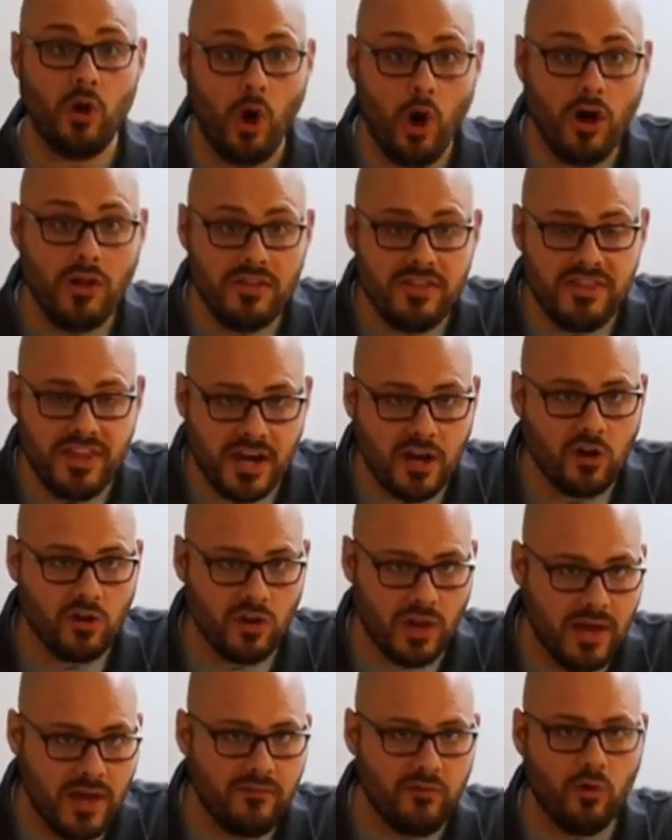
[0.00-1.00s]
on their
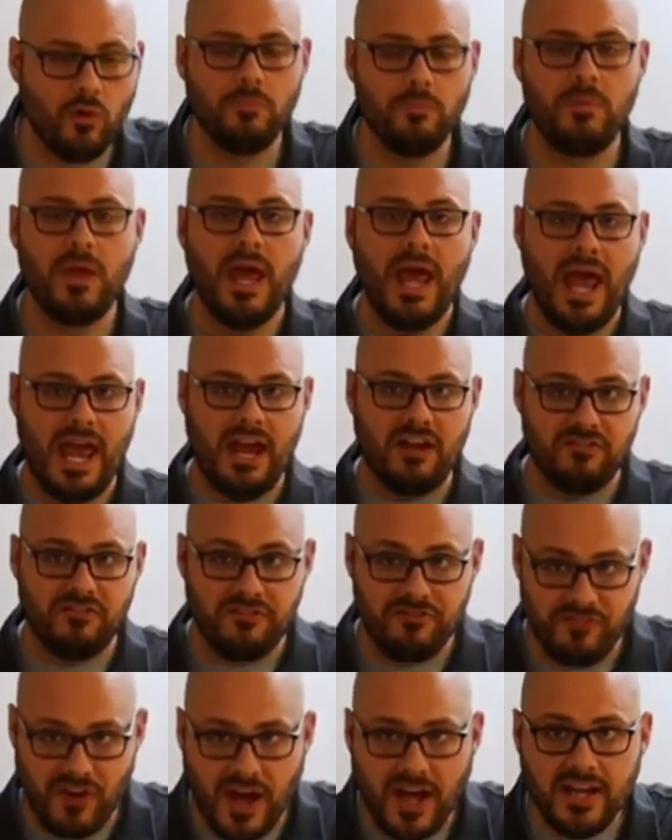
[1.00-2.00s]
level and
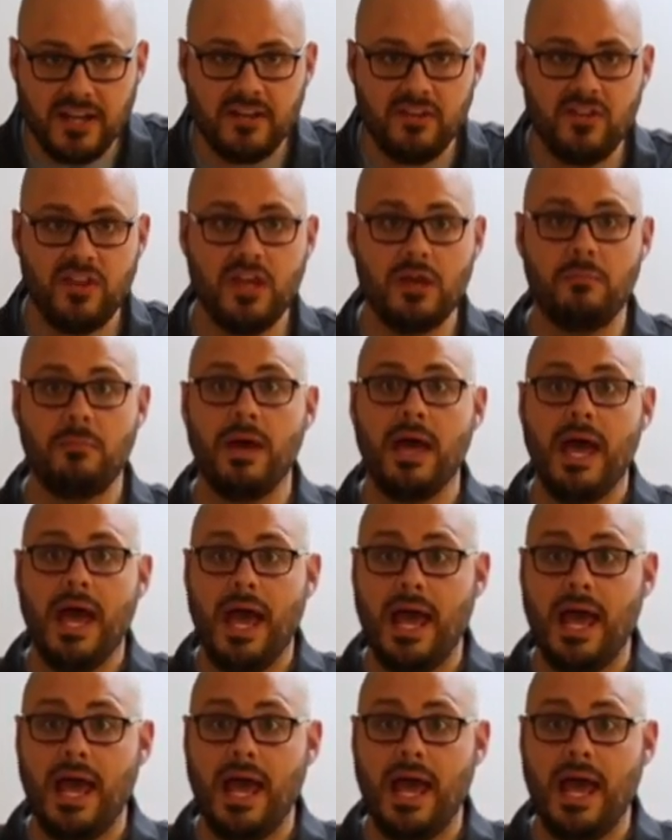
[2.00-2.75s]
find them.